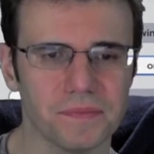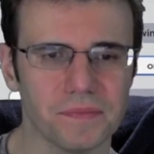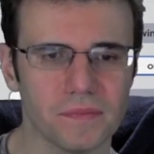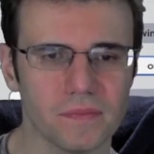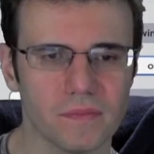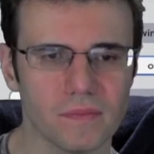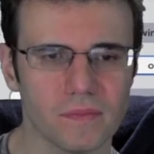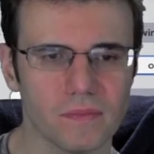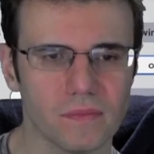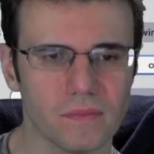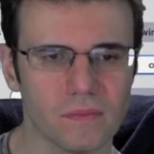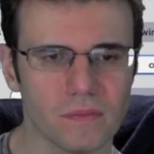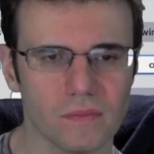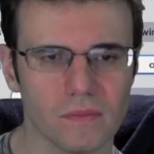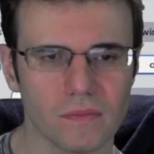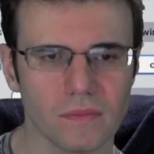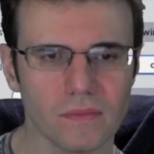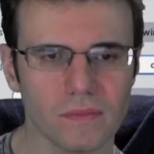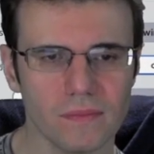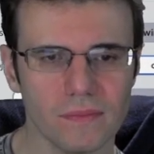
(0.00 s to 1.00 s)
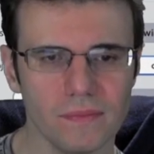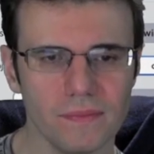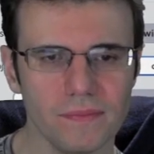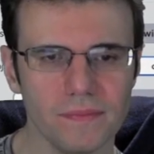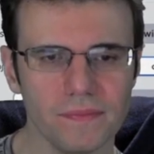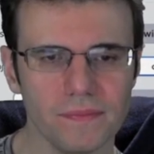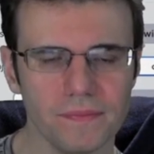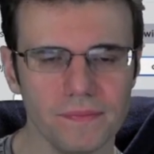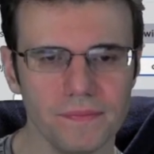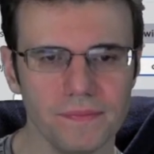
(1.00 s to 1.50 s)

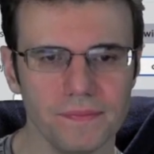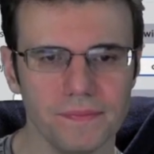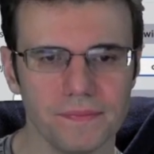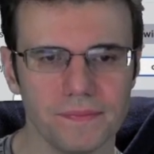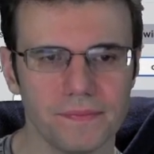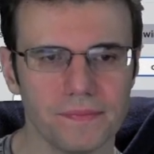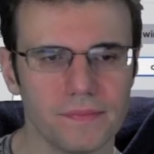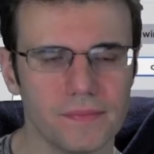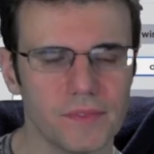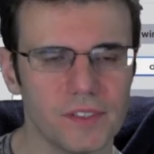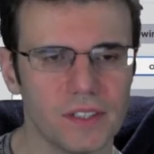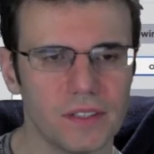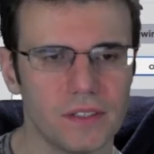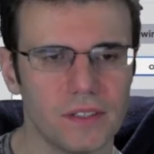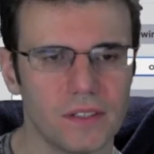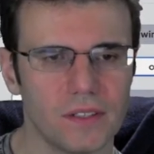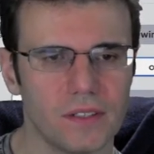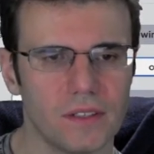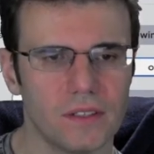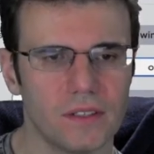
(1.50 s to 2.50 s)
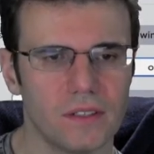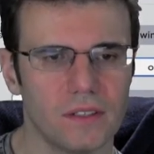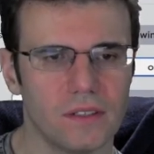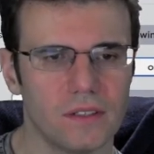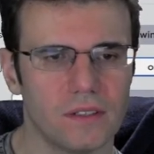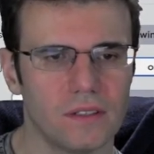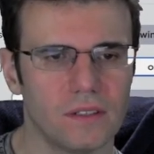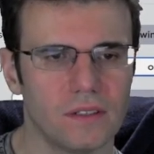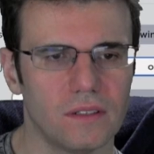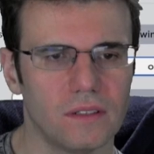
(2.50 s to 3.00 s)

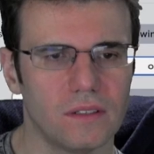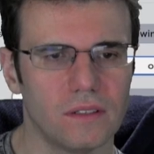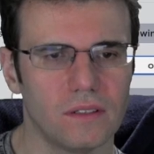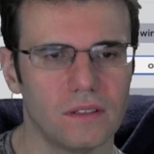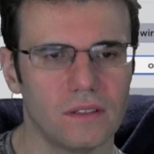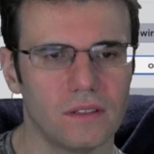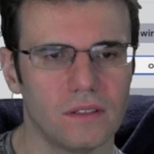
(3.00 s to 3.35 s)
(silence)